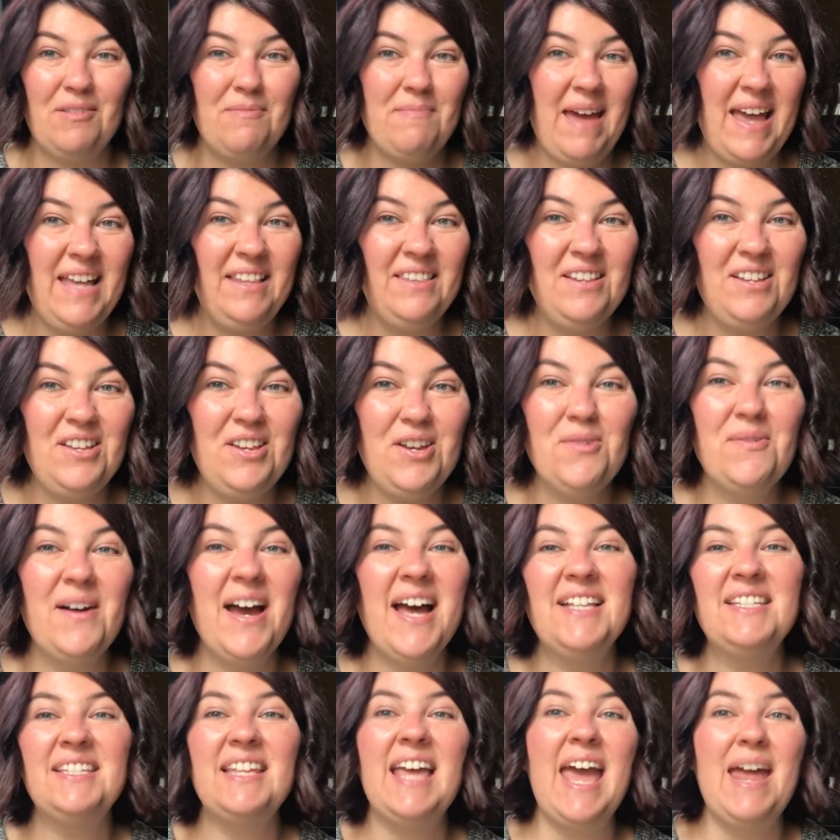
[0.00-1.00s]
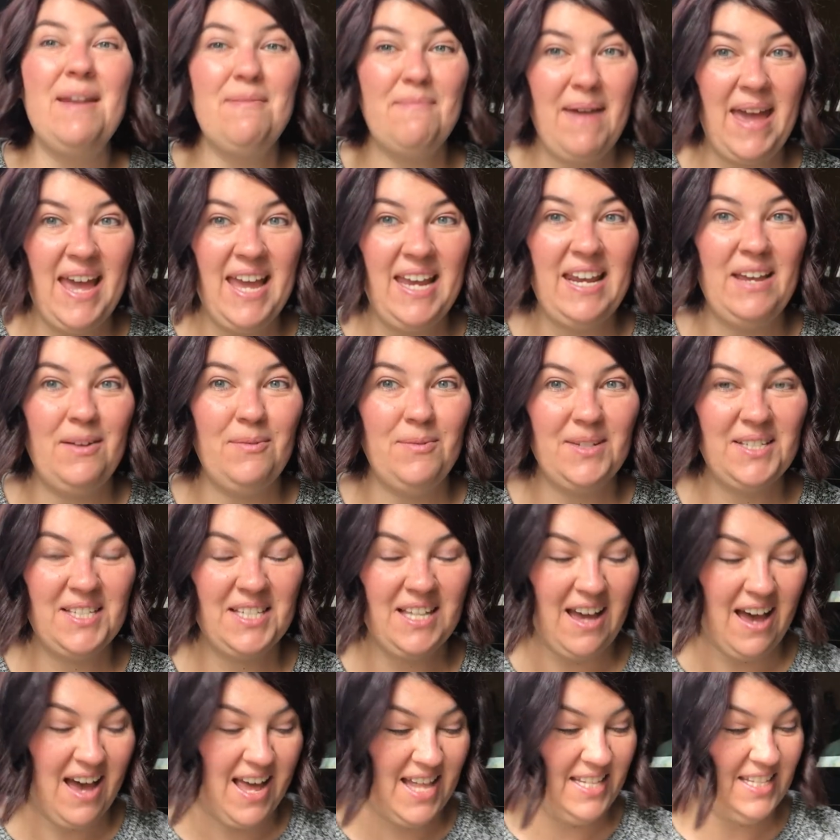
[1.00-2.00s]
They're made in the U.S. and made in
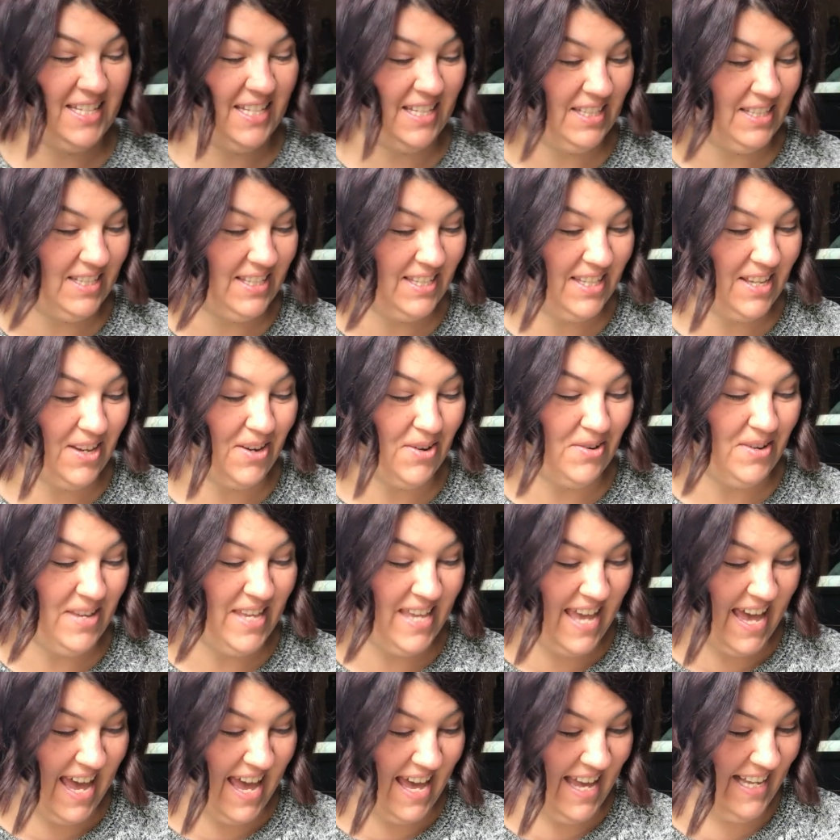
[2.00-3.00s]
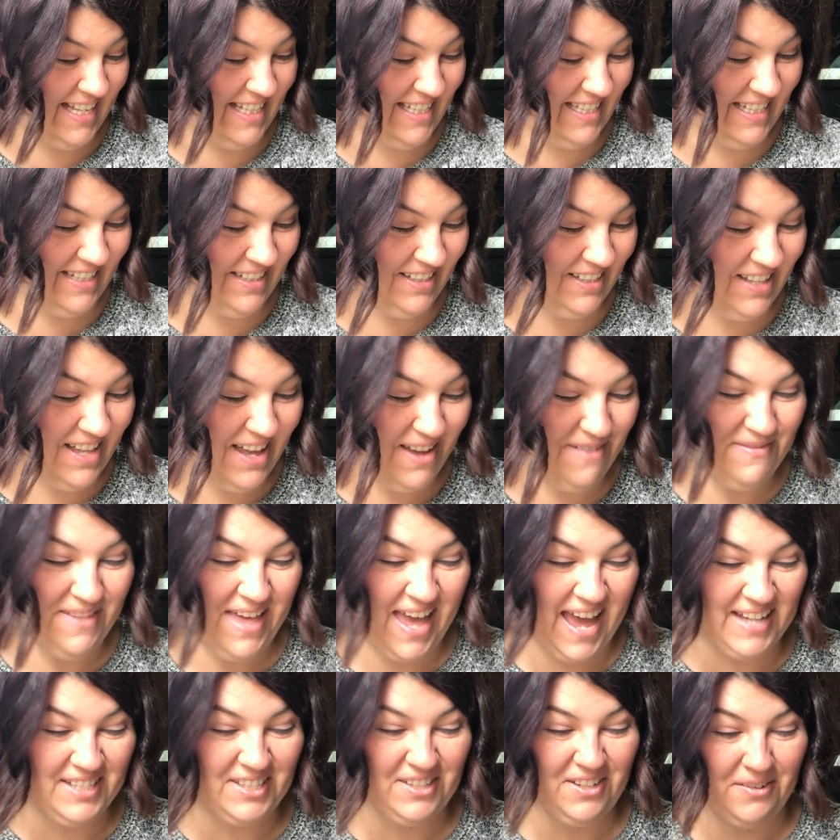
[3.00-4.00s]
Wisconsin. So yes, love
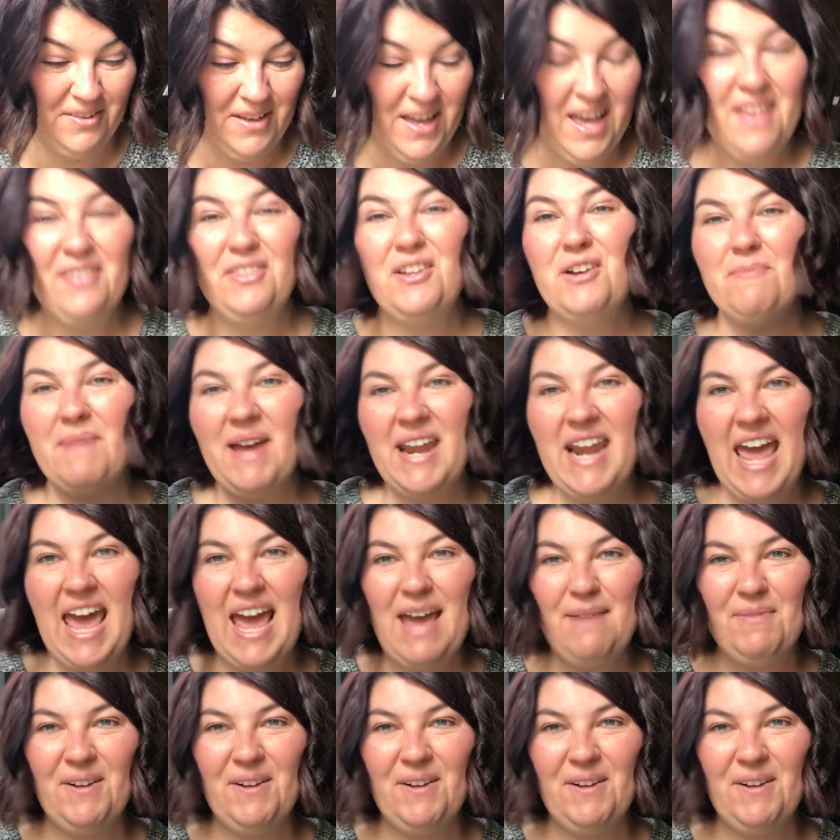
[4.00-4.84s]
that. So they're my